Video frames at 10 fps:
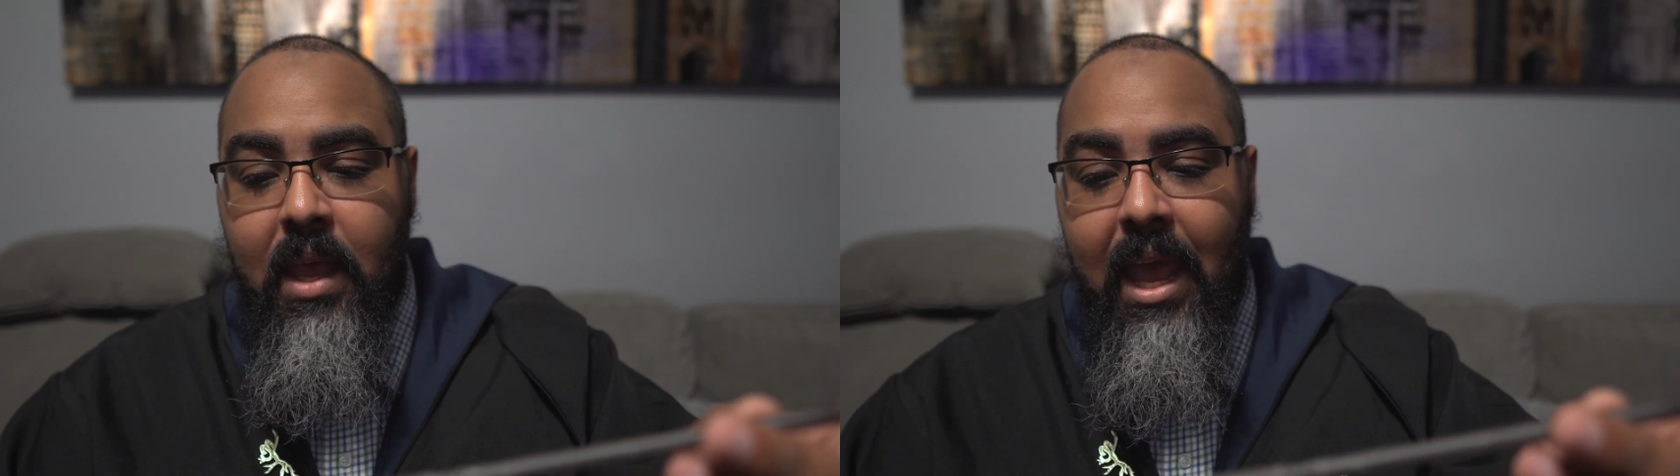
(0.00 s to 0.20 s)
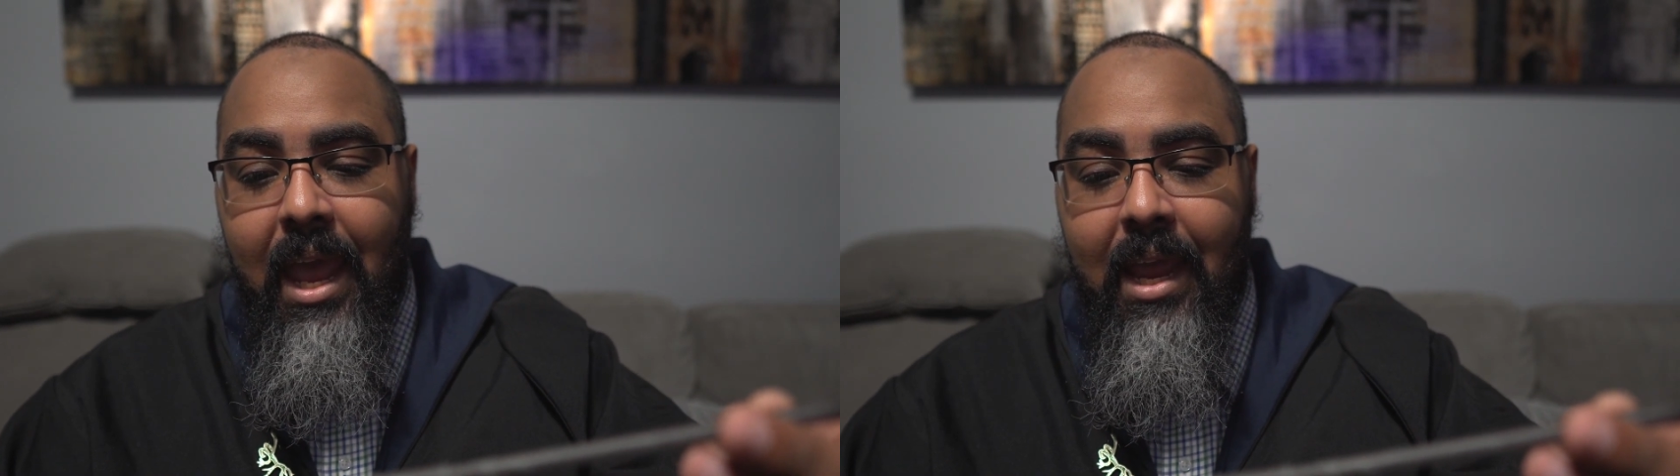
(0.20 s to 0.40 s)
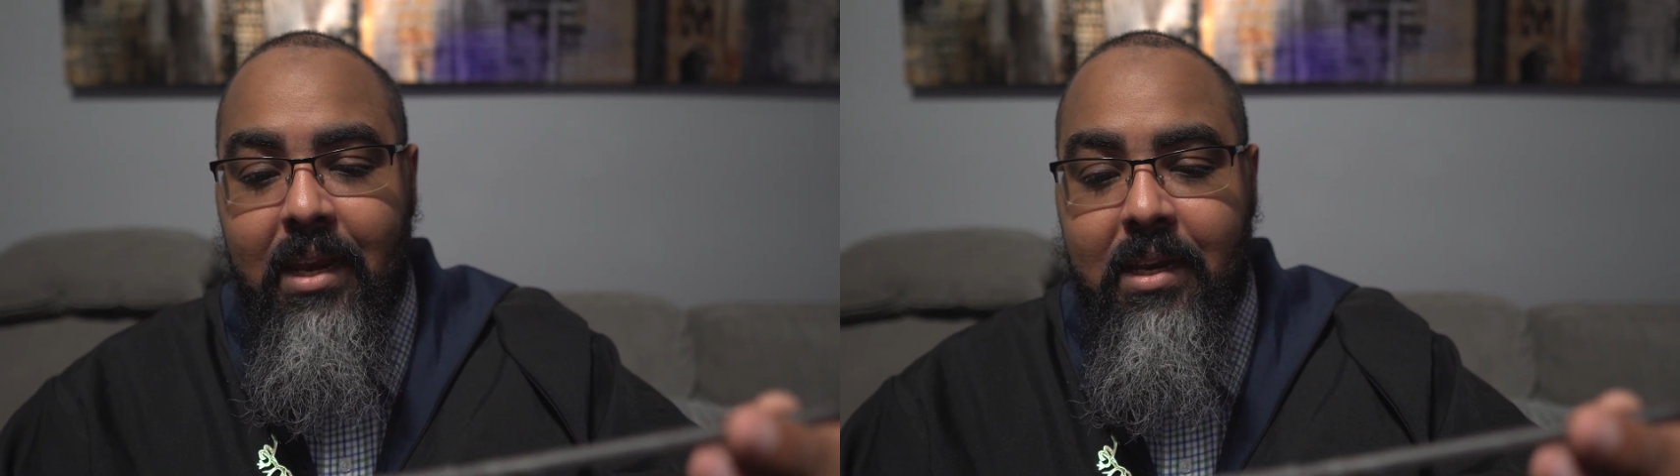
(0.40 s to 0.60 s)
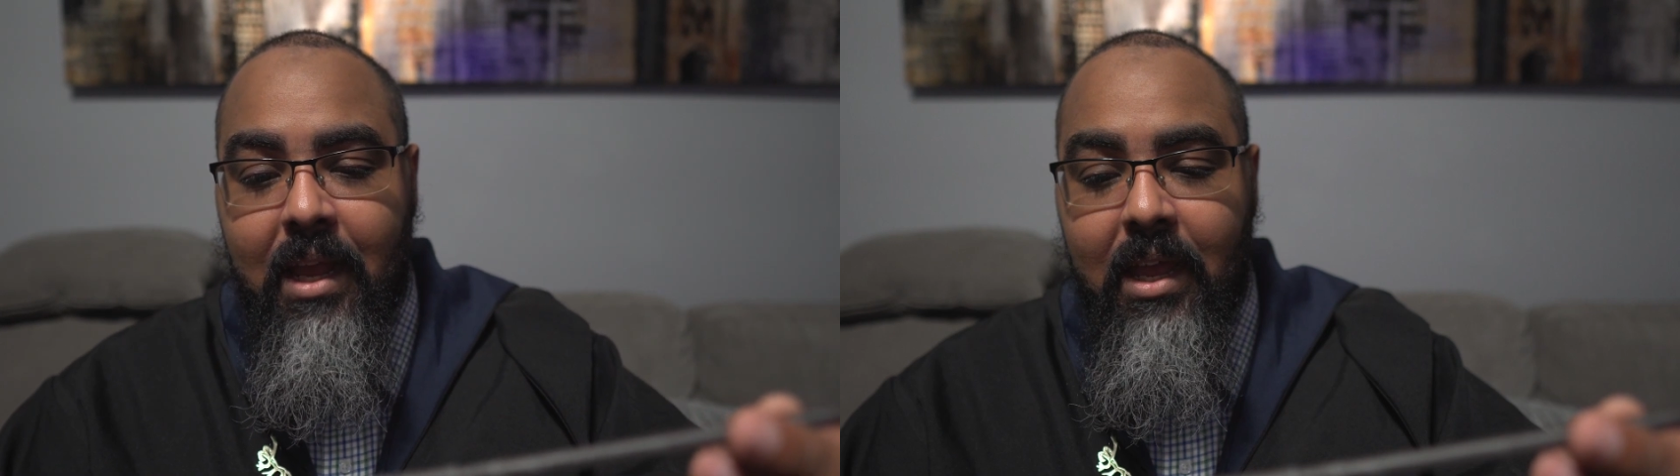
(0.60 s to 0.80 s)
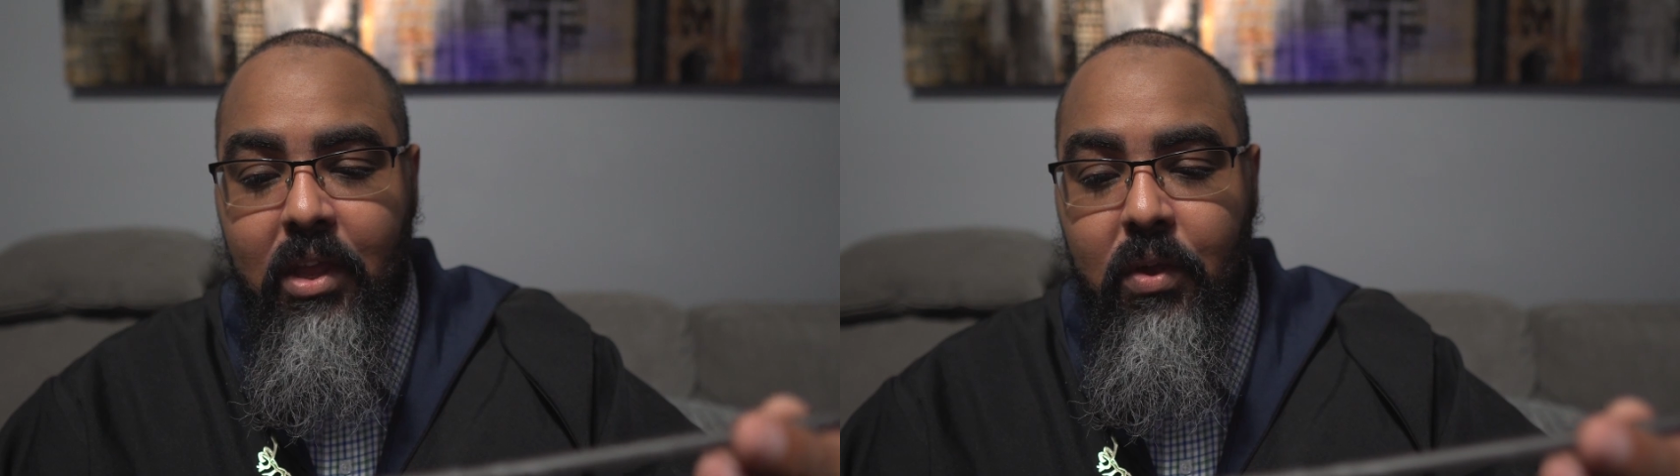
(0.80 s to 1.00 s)
And
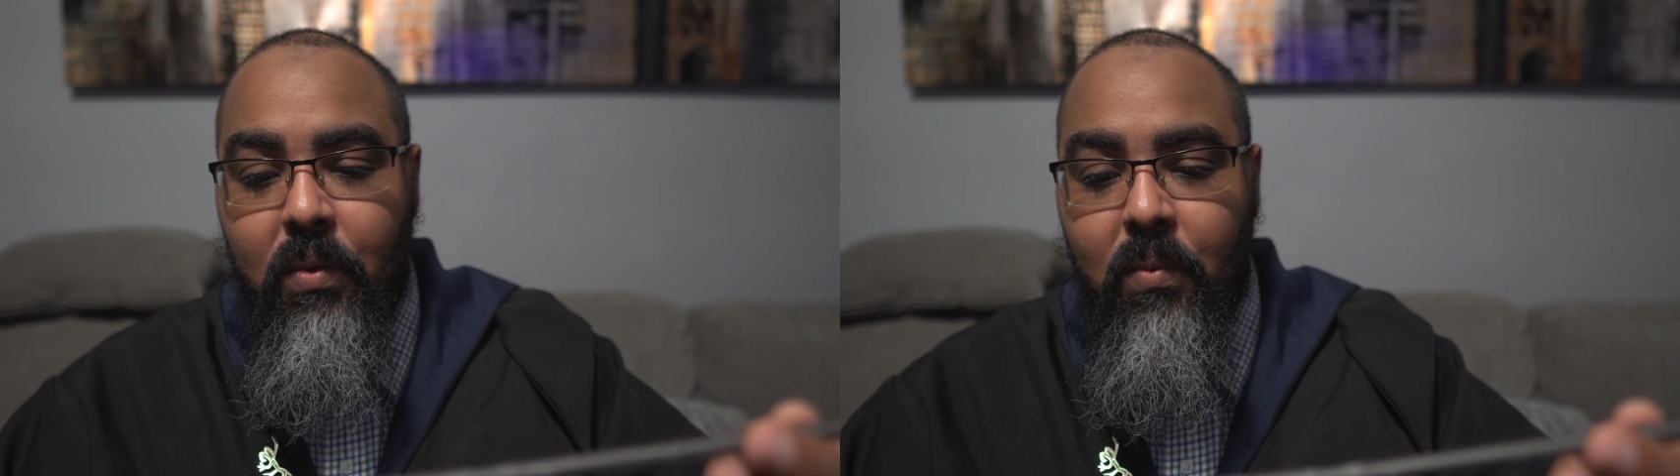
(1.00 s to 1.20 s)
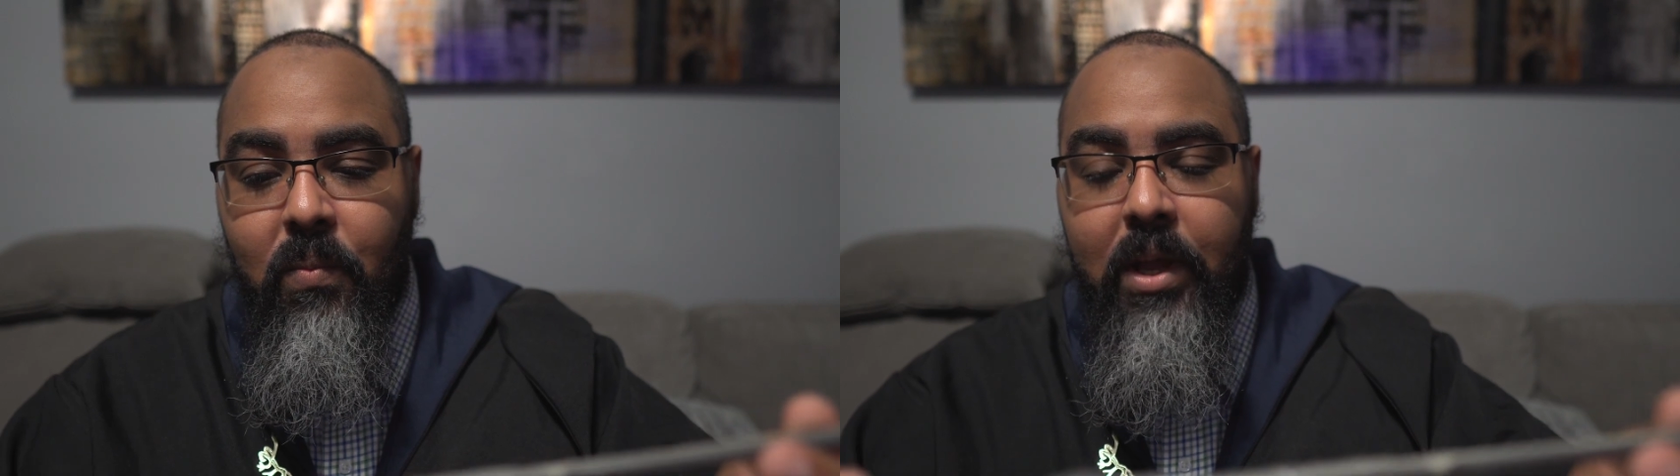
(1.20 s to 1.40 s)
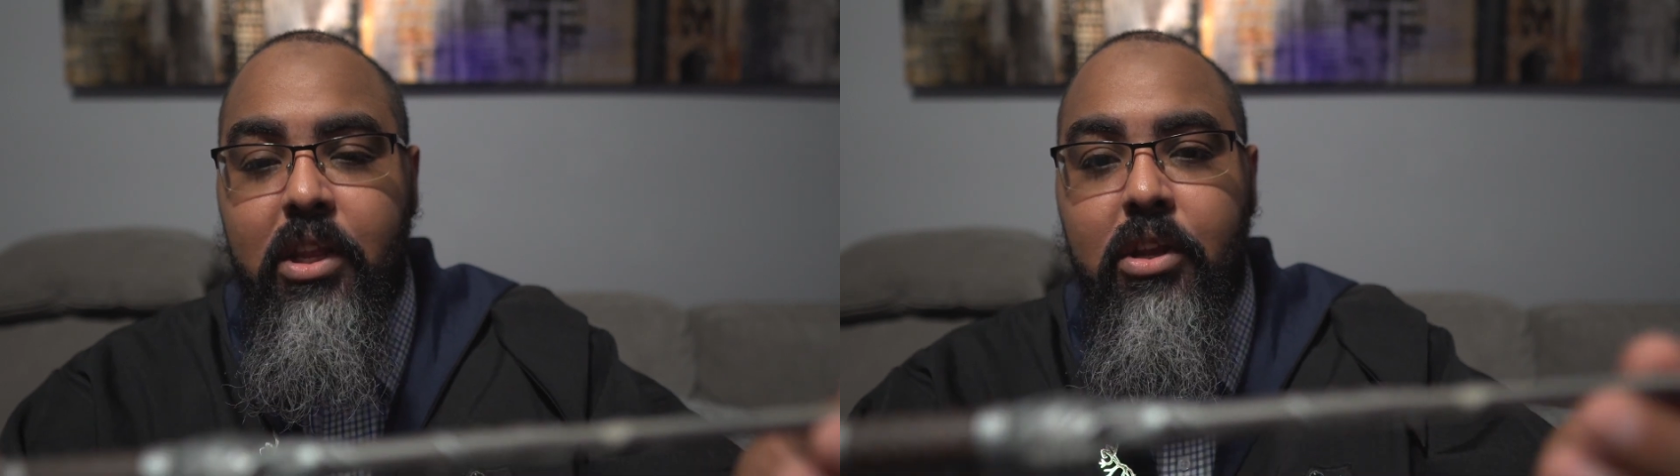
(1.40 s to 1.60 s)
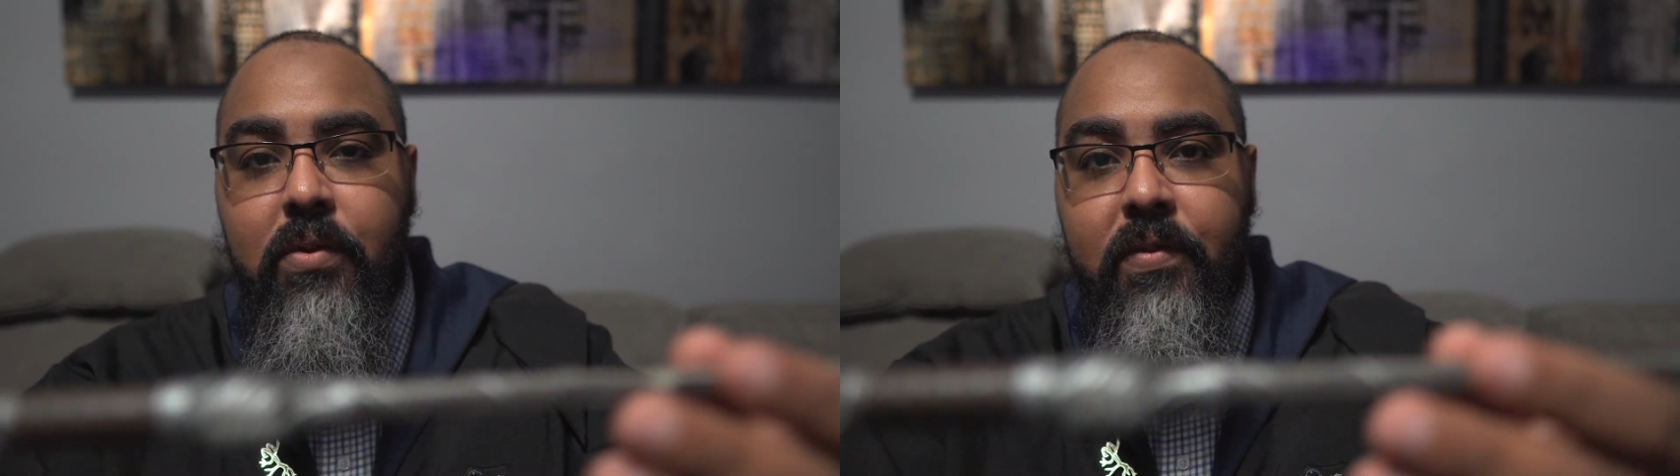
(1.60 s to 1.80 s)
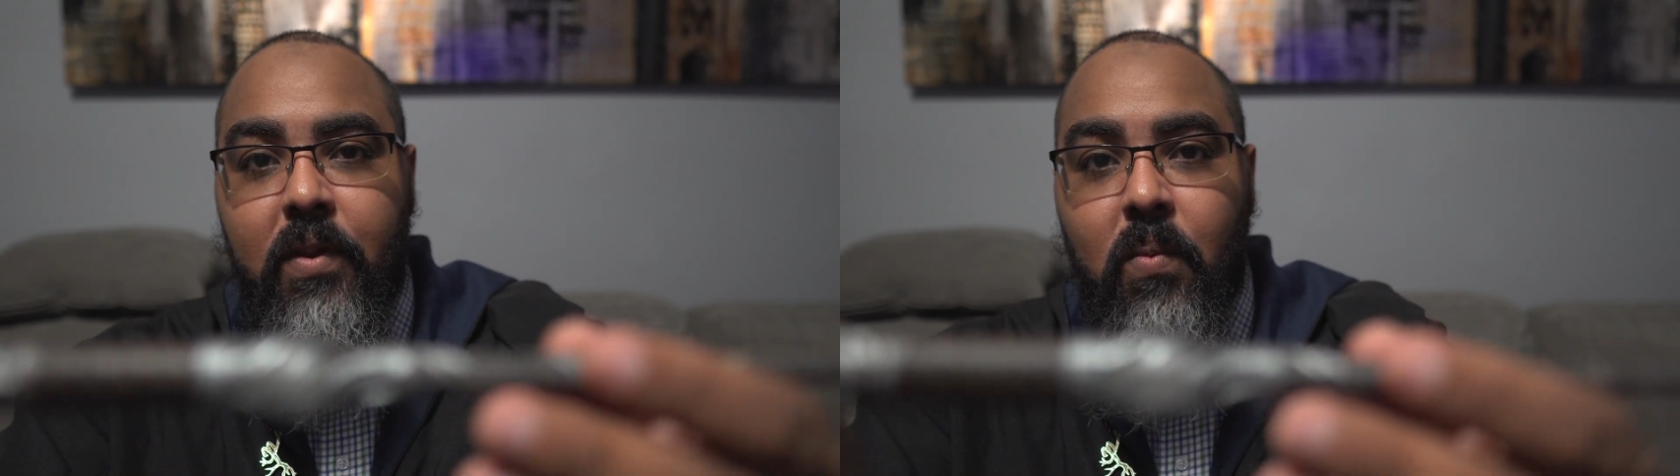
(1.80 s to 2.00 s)
when you're
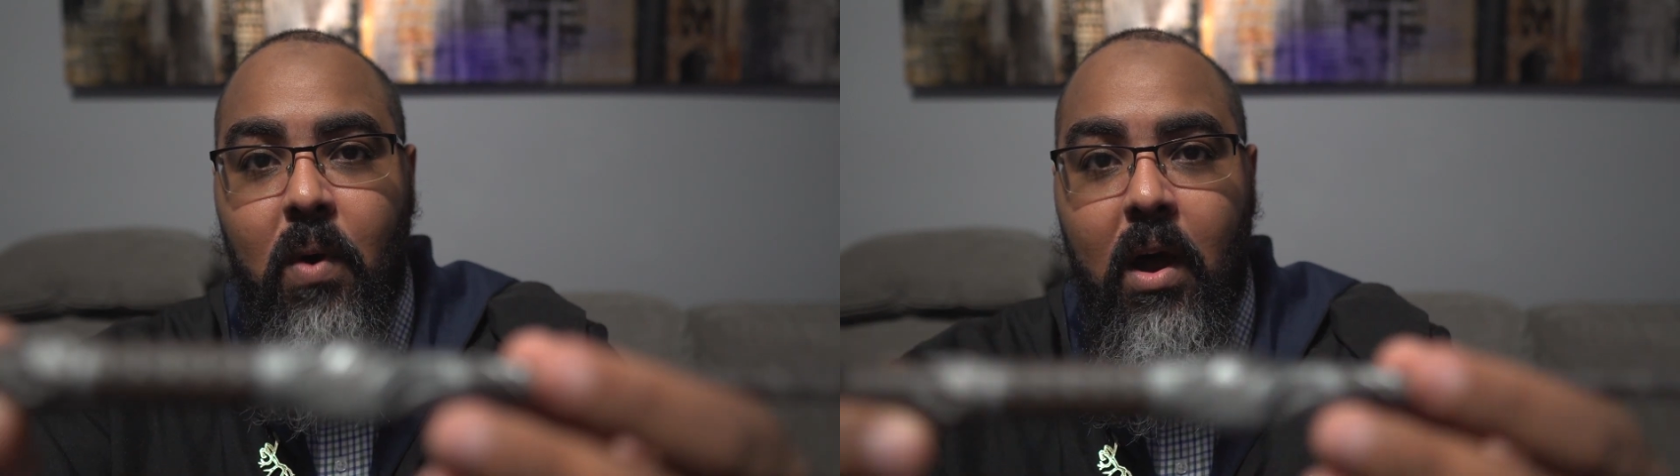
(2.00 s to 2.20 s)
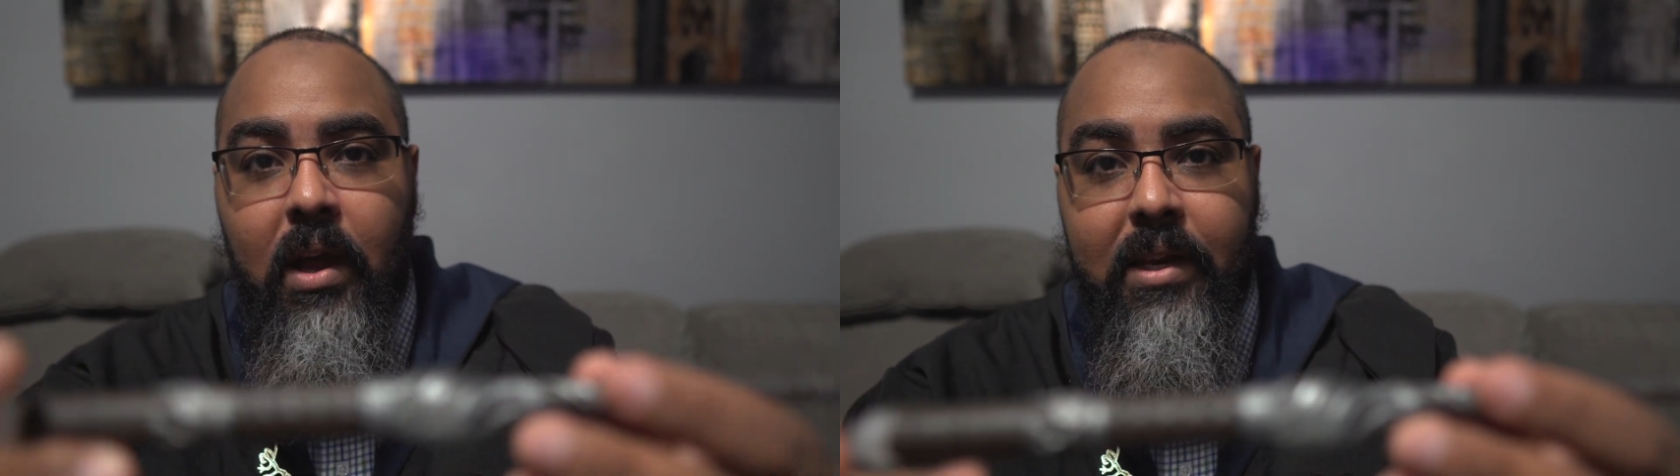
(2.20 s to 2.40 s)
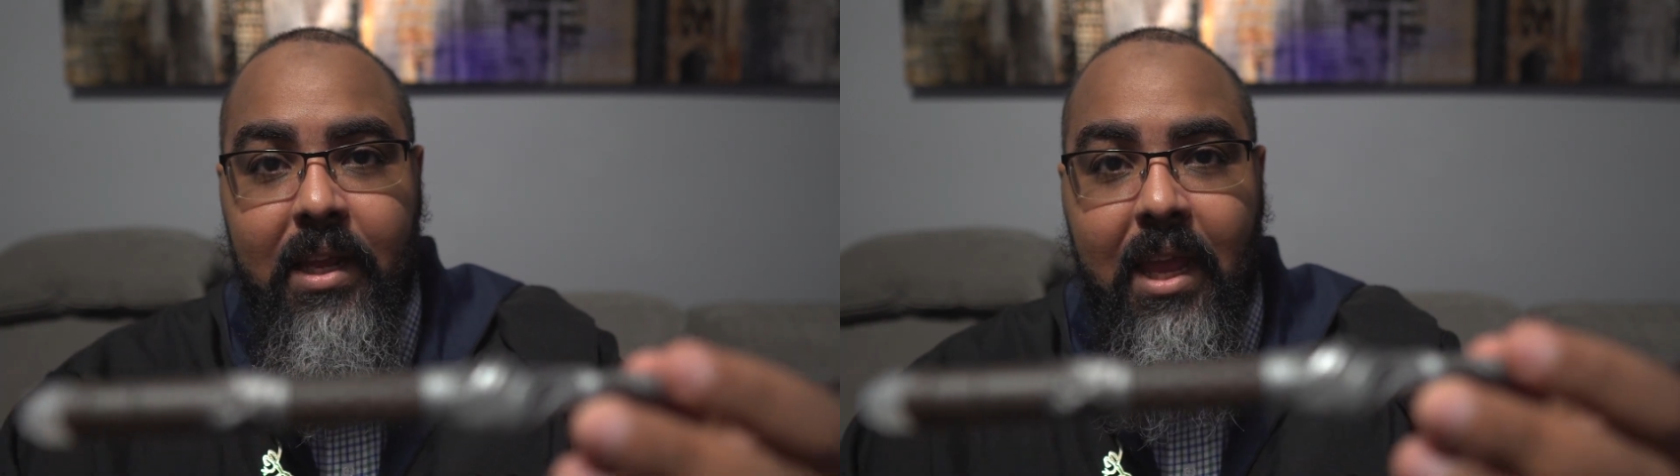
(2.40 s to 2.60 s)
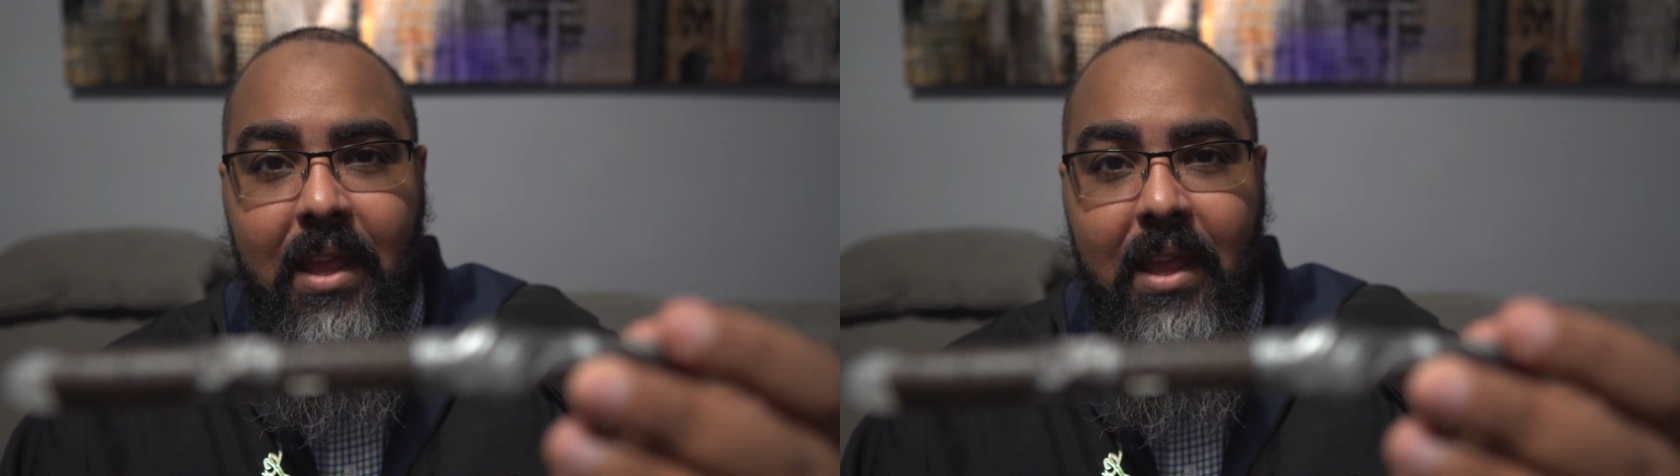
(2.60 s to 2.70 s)
using the wand,